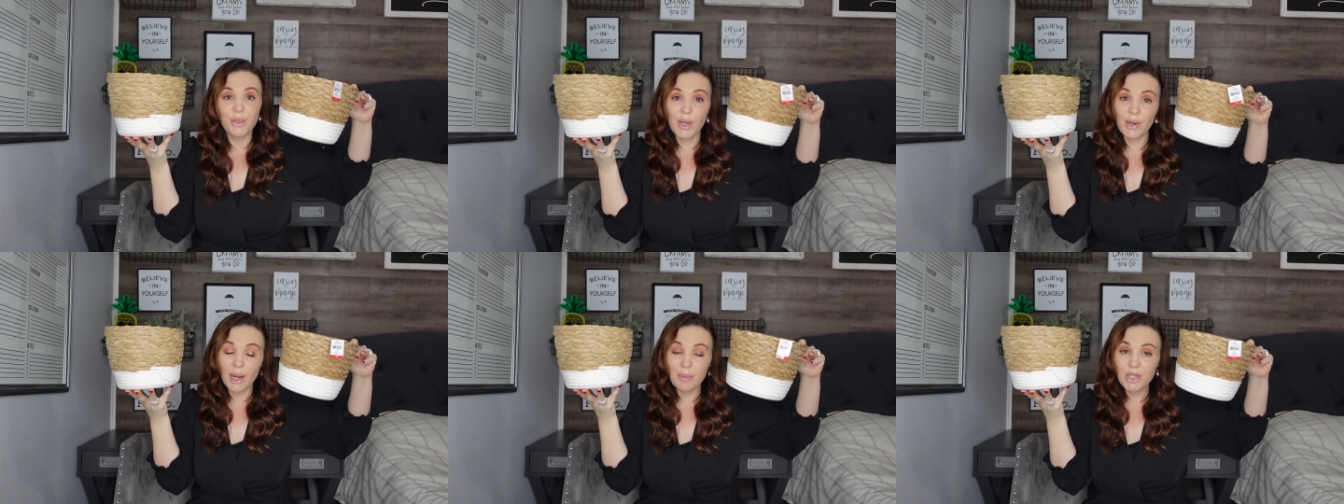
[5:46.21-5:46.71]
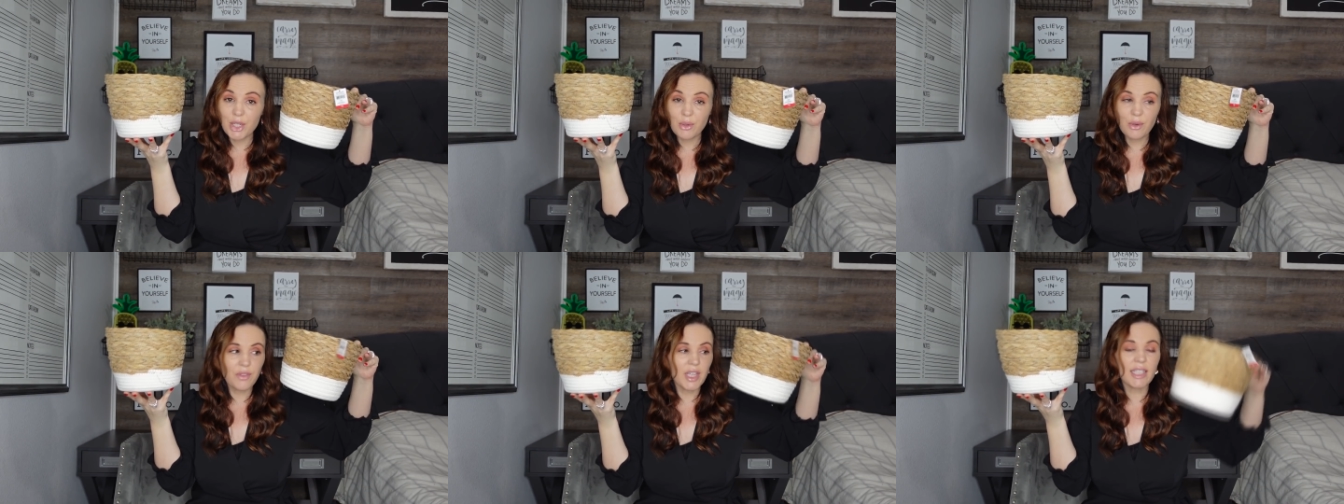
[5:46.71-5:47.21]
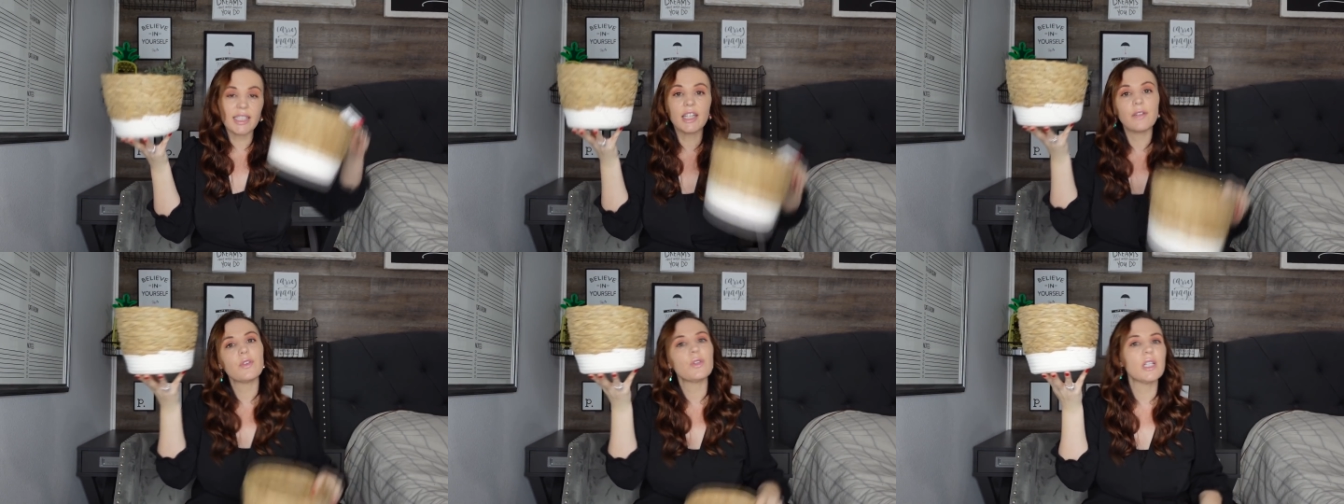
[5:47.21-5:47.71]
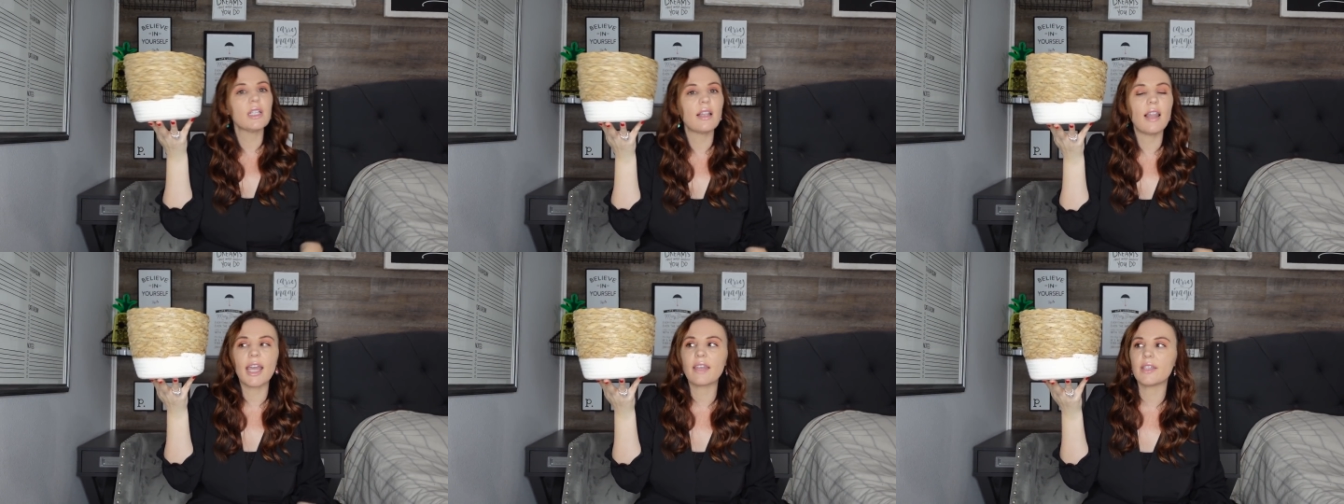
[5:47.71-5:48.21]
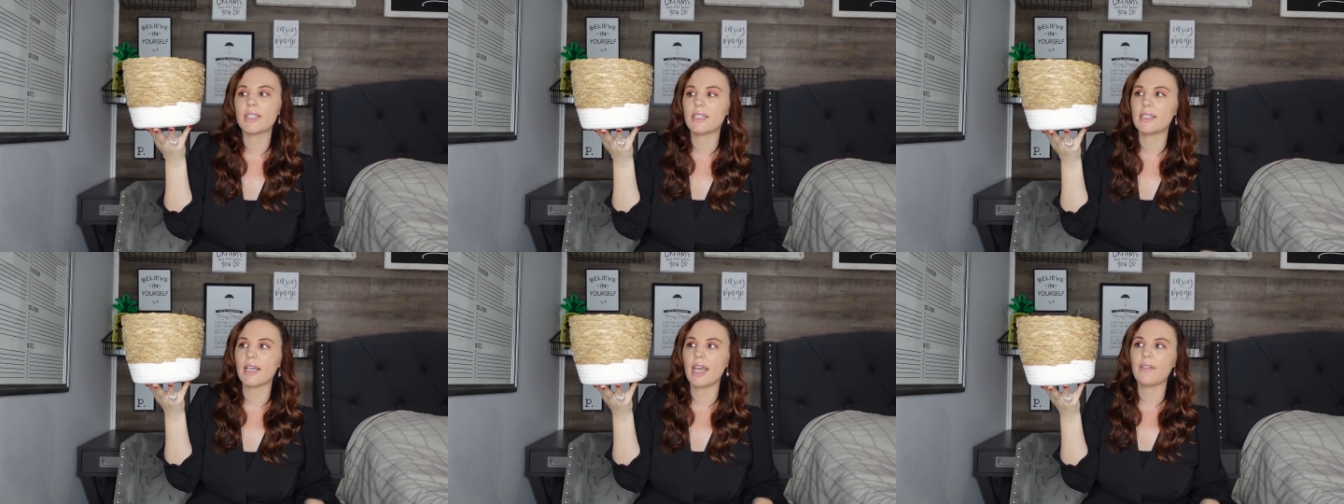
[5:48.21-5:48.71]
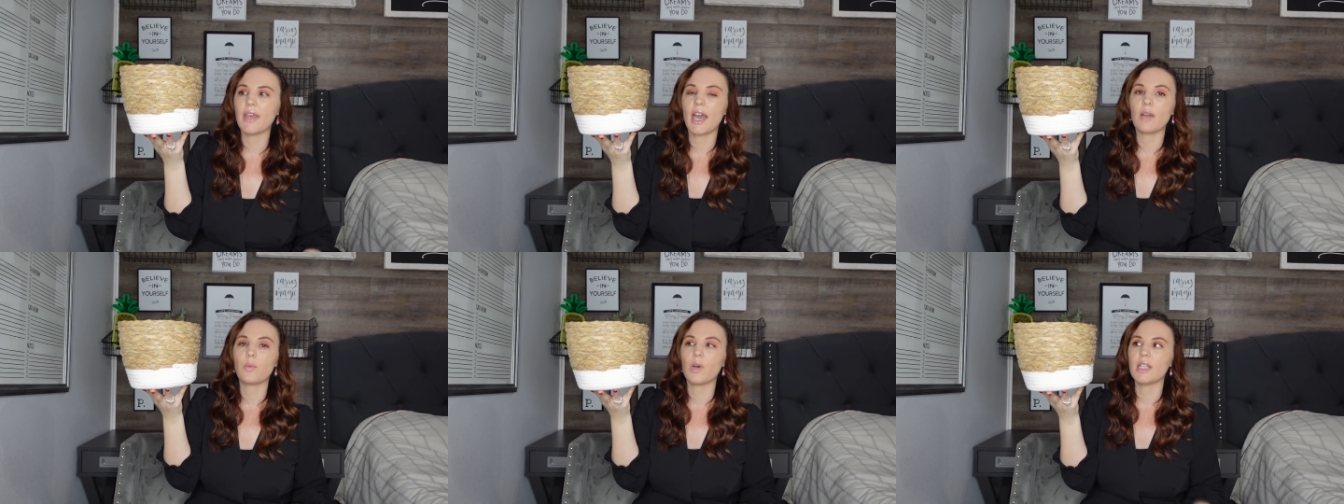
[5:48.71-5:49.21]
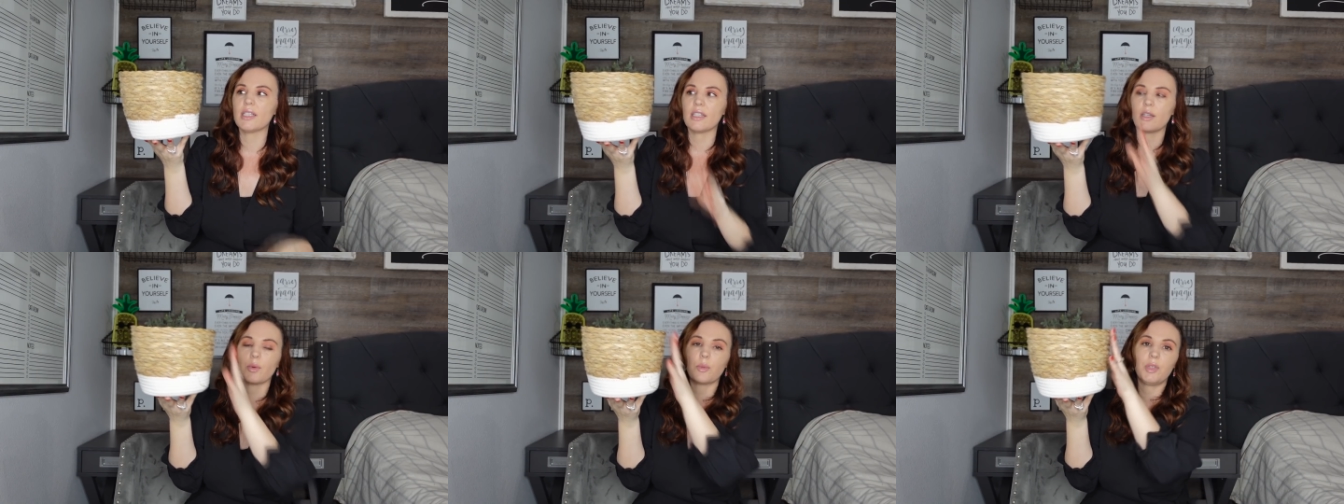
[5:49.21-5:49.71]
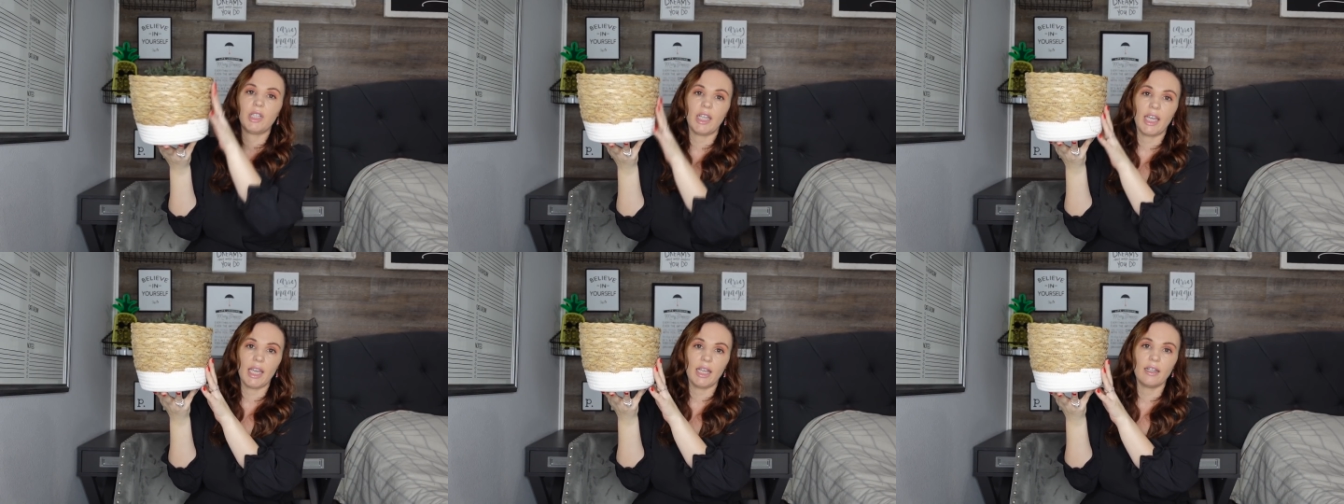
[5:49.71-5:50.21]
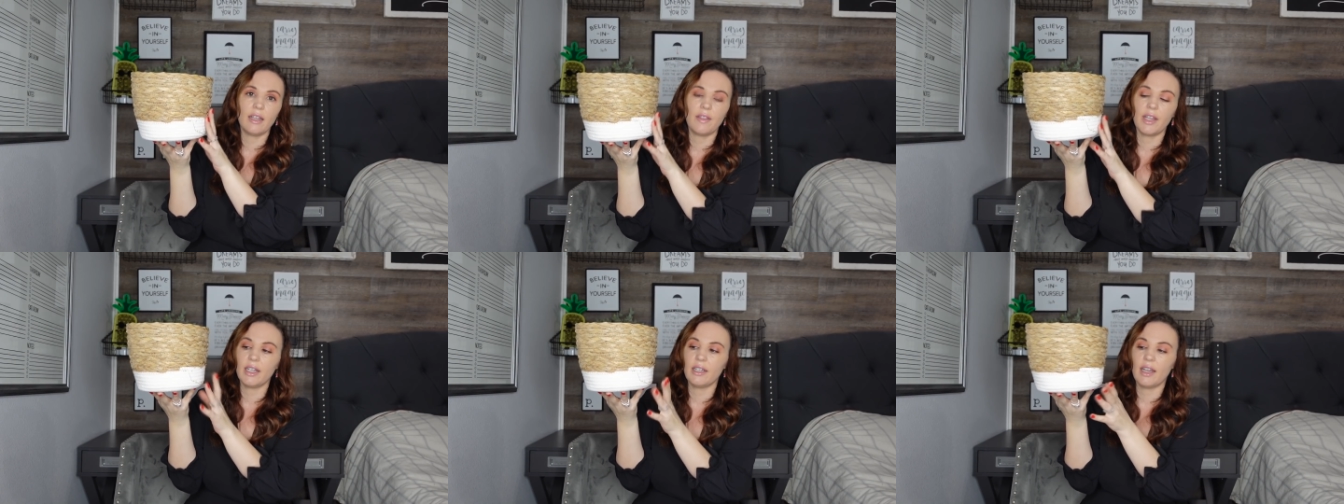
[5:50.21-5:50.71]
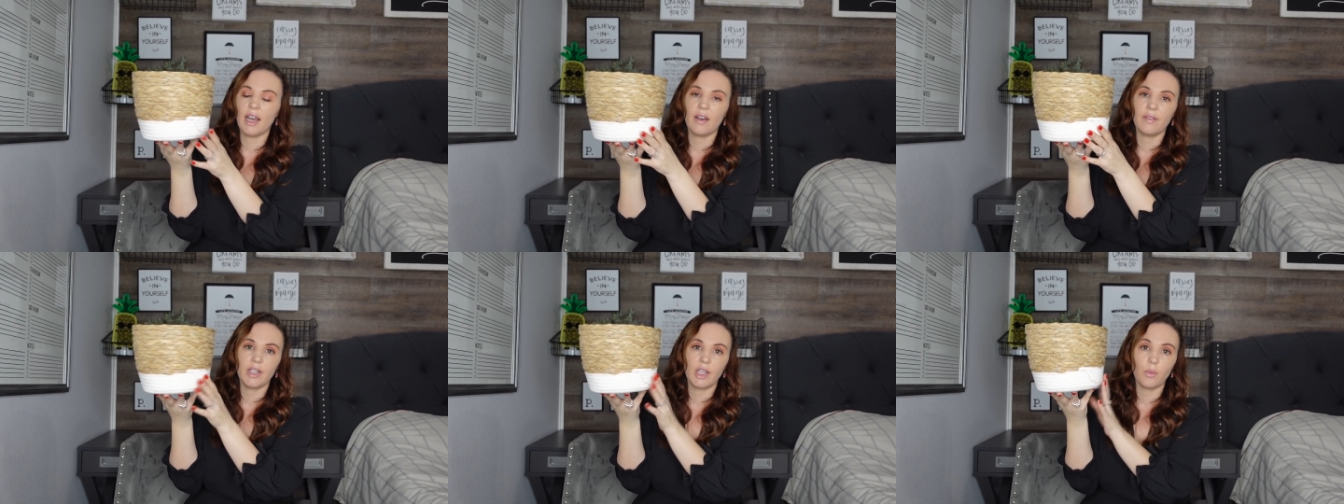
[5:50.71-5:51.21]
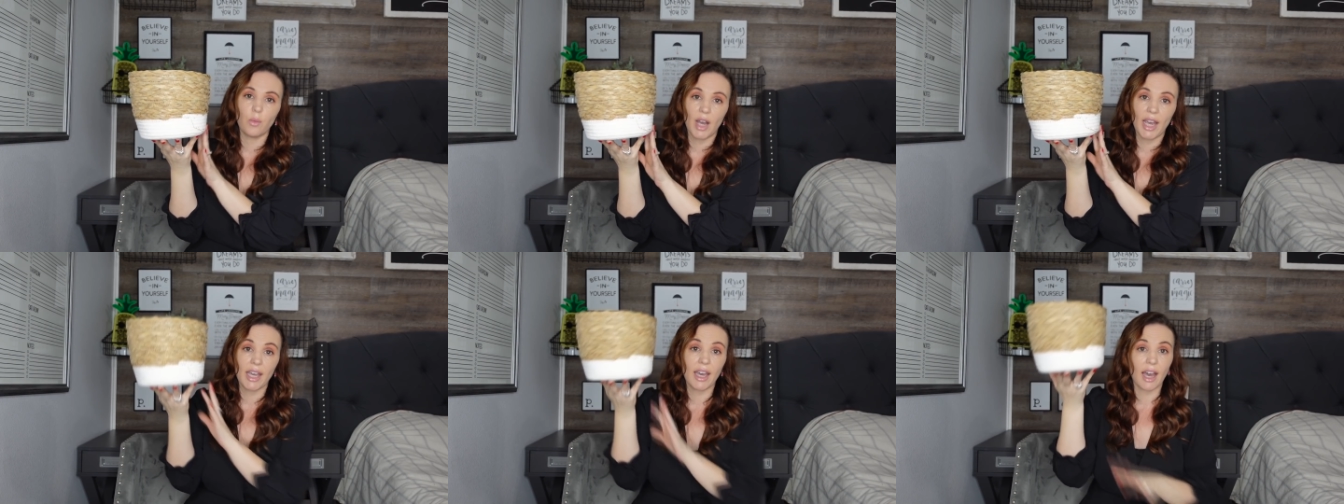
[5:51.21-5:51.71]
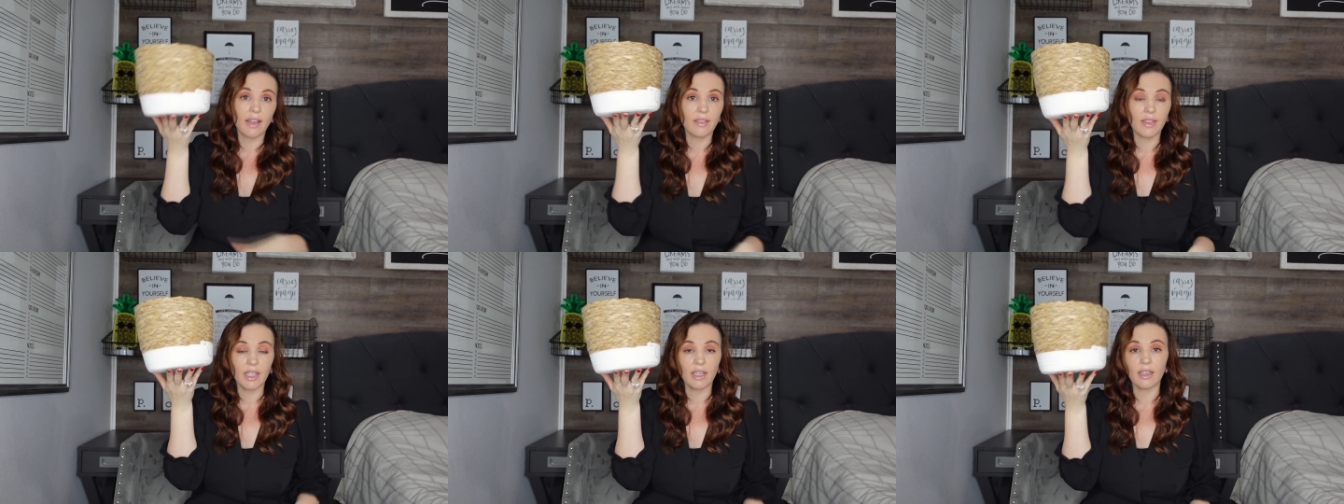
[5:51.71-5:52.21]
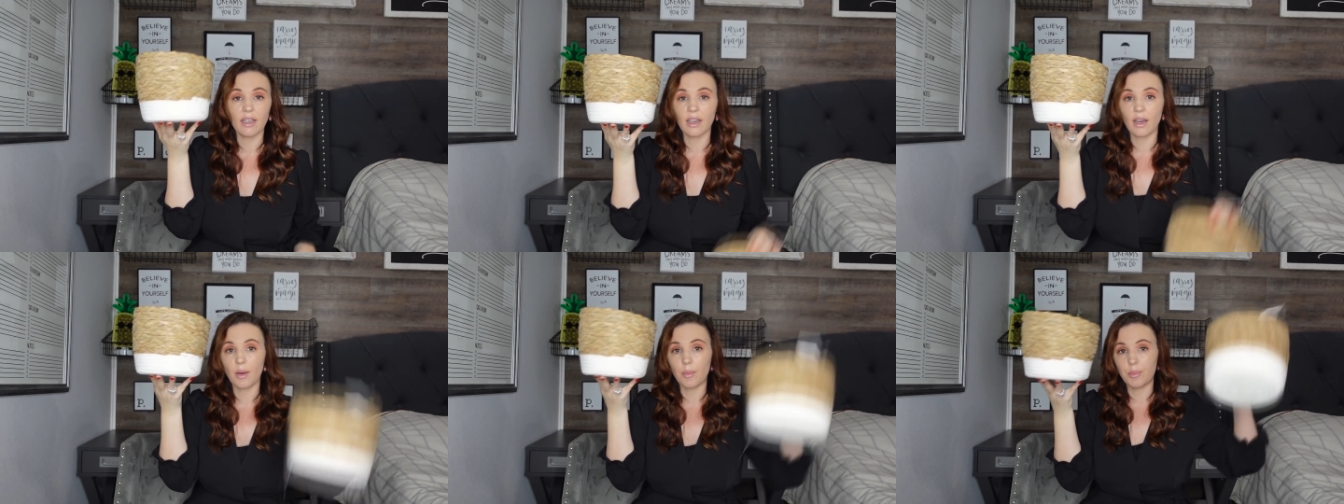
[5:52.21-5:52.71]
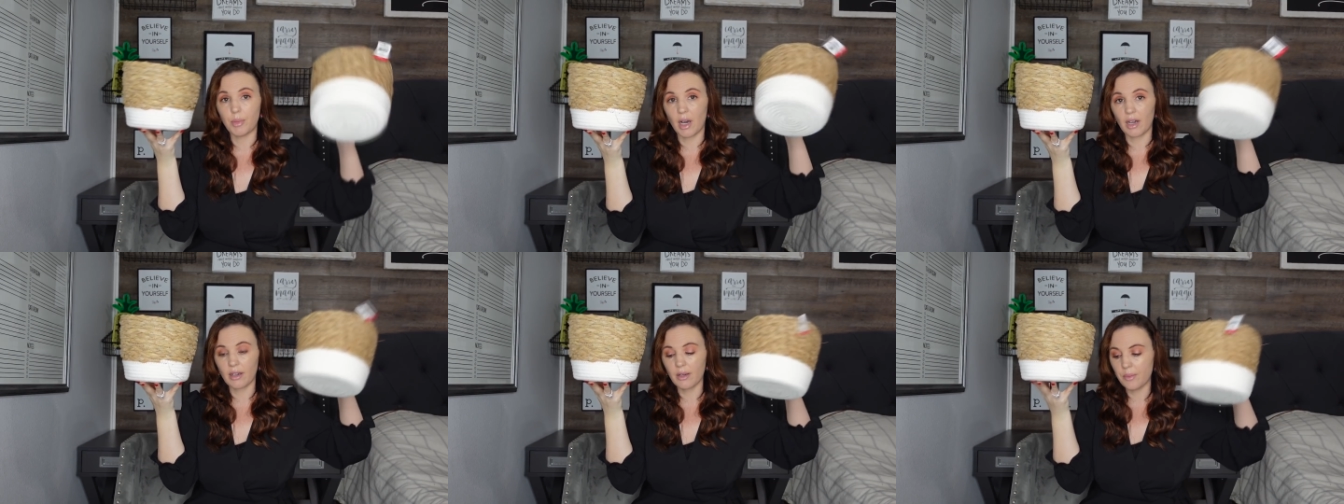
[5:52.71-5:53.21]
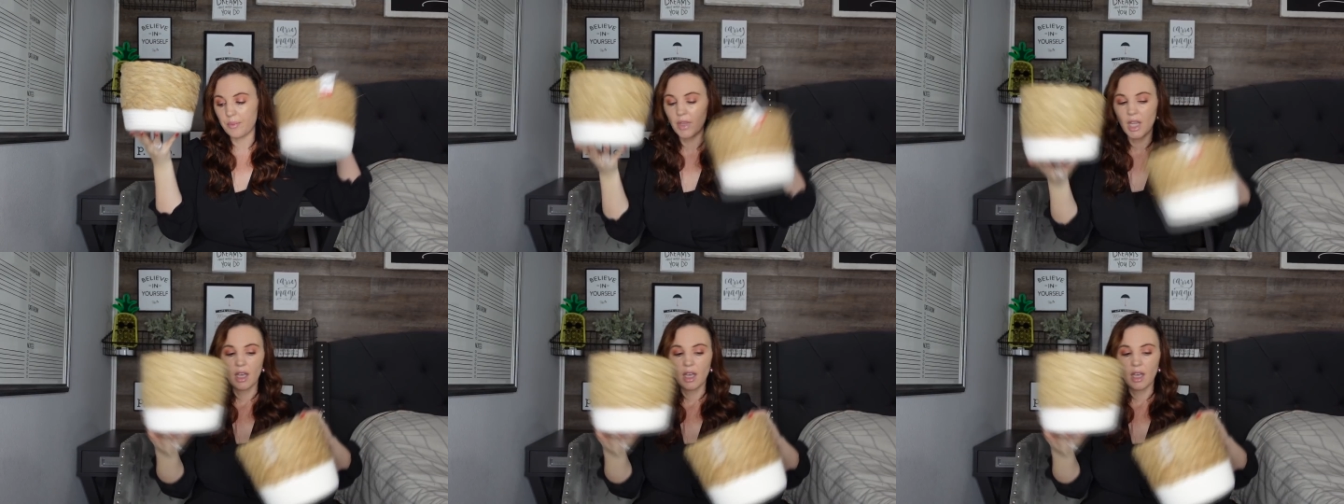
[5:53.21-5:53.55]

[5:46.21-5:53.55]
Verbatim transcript: So I grabbed 2 of these, and if you didn't like this design, they had ones that were plain. They didn't have any white at the bottom.